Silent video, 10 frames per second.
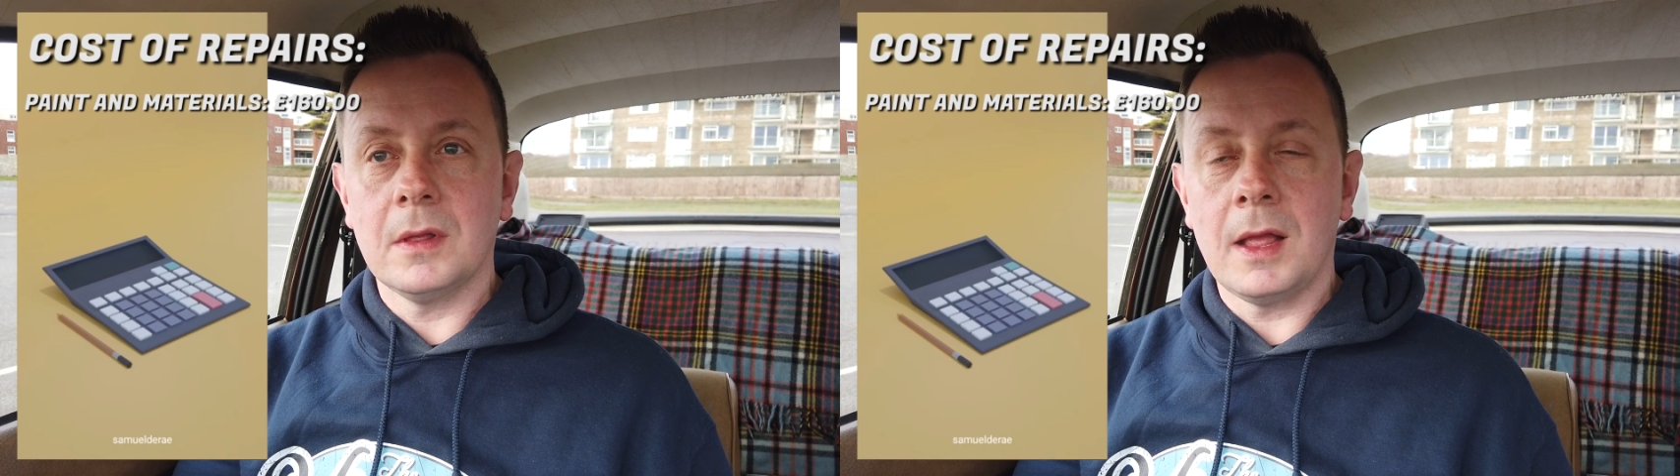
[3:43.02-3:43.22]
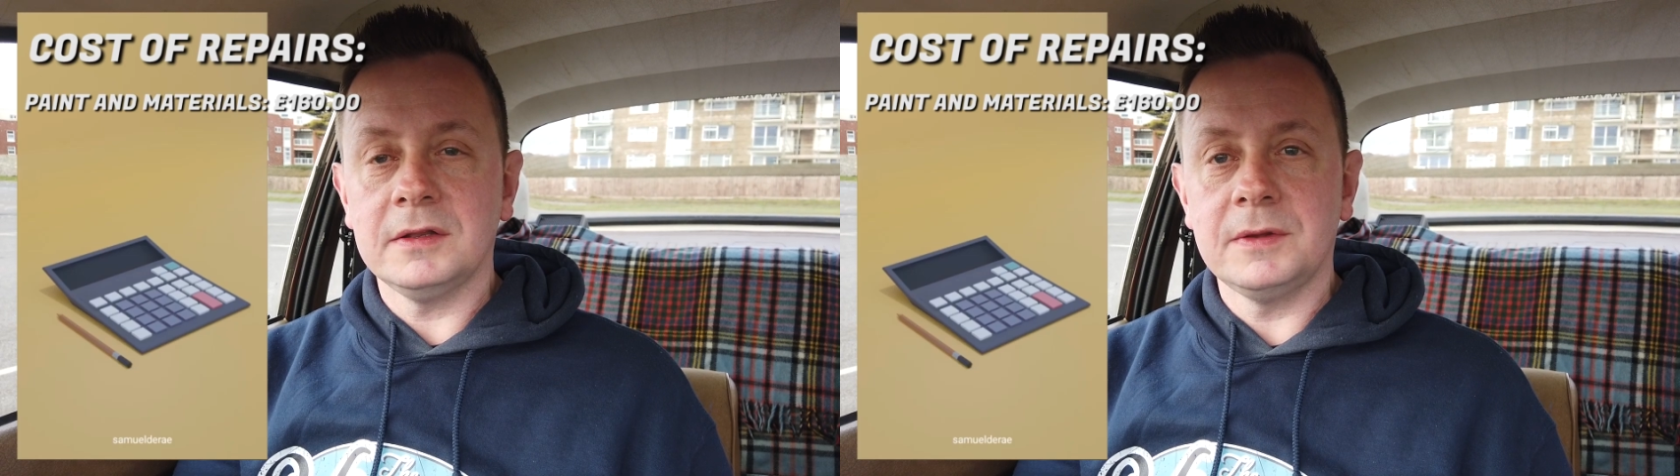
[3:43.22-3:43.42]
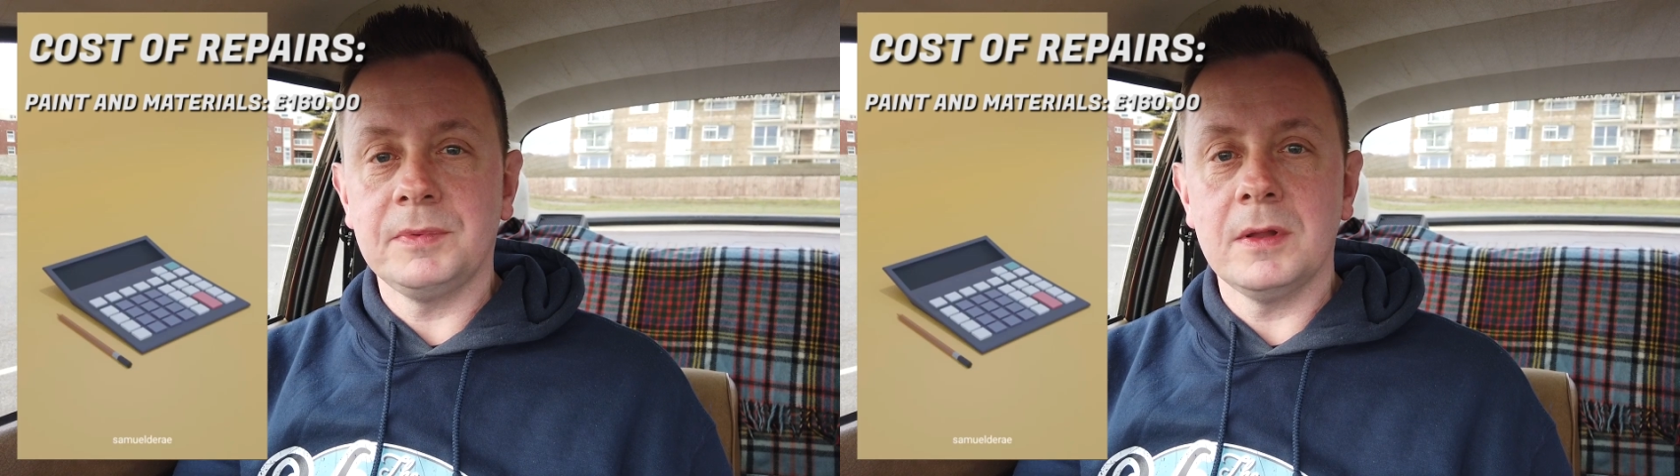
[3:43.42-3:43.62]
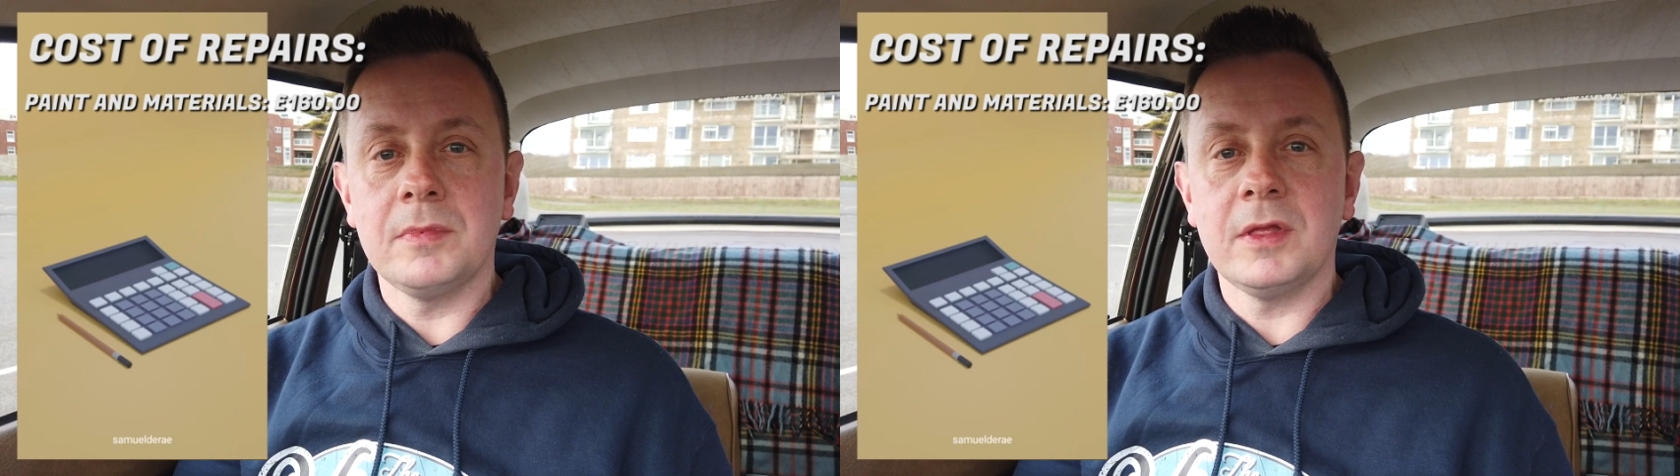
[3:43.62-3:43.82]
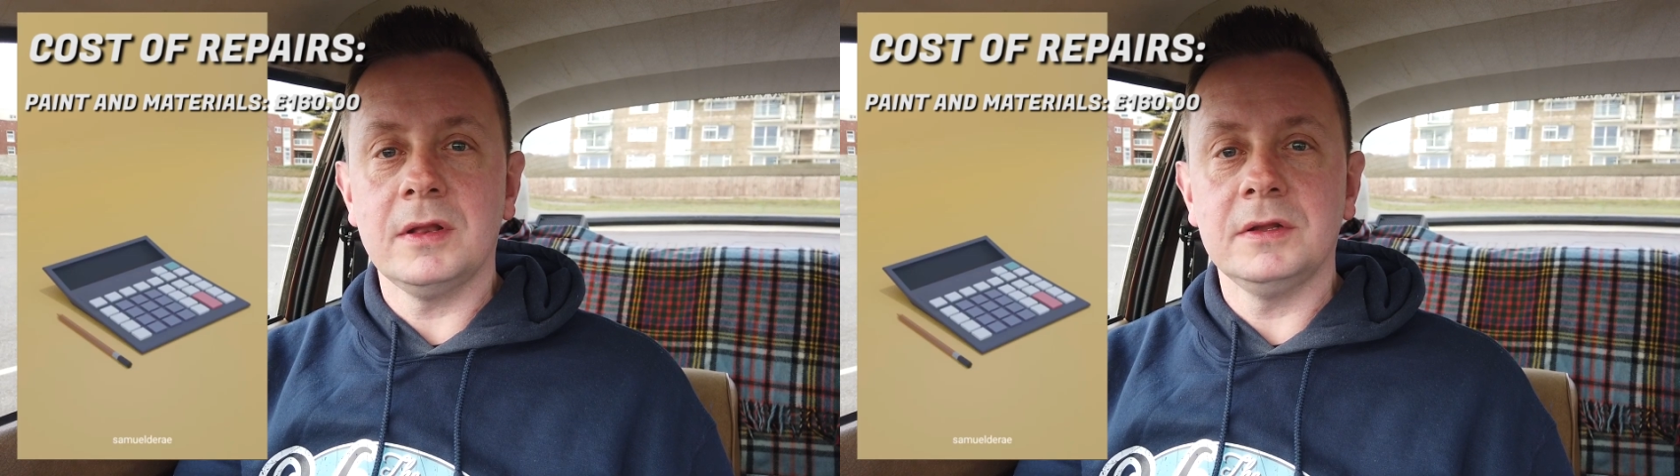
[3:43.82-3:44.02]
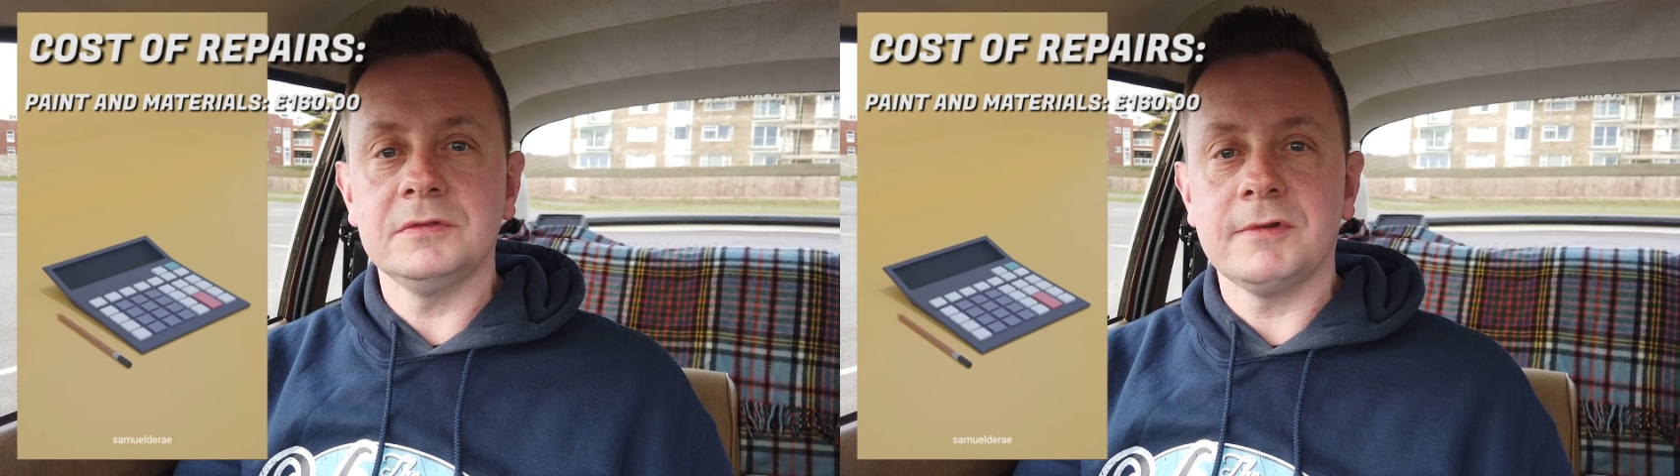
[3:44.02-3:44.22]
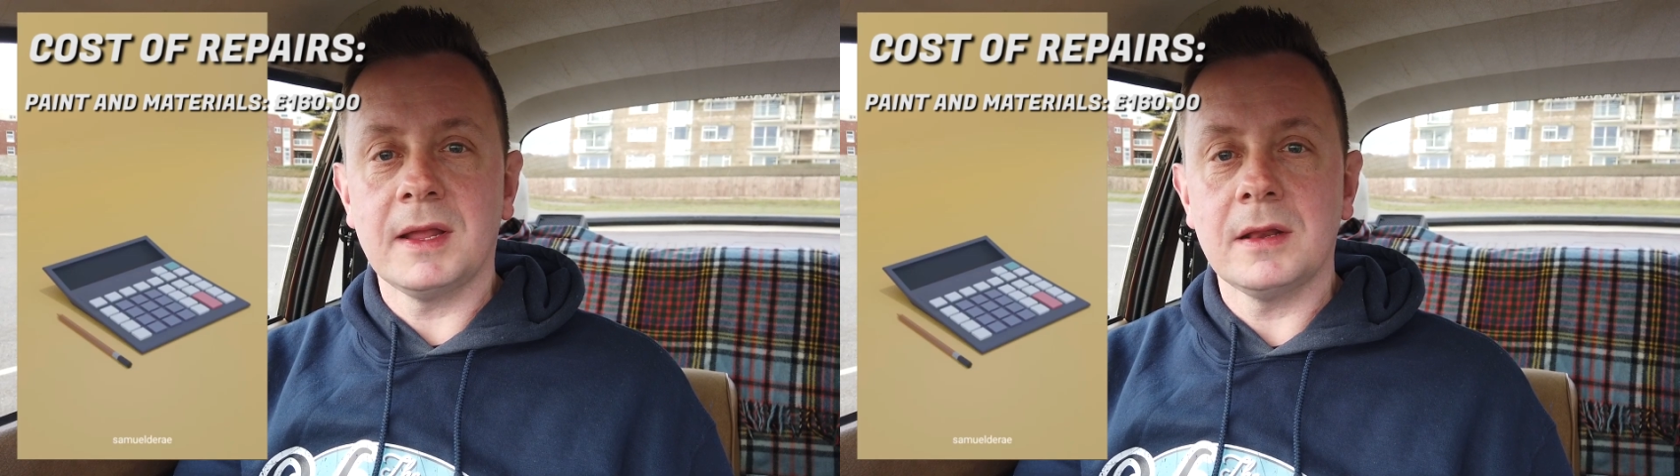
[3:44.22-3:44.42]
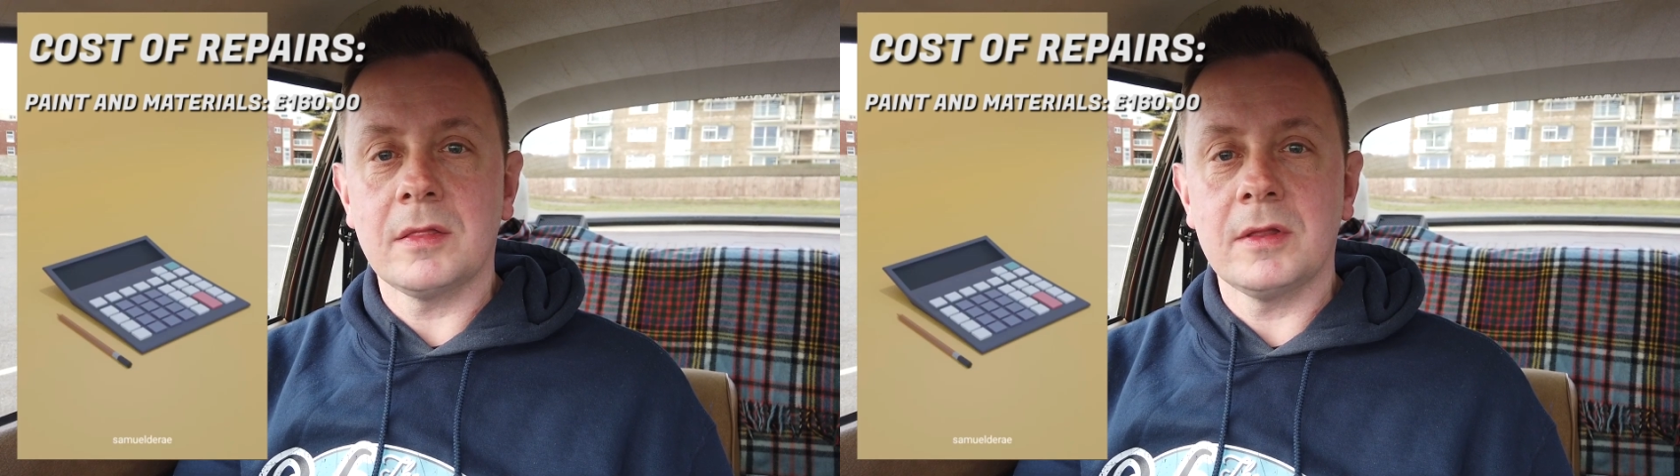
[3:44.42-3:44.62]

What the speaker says: anti-bloom thinners, regular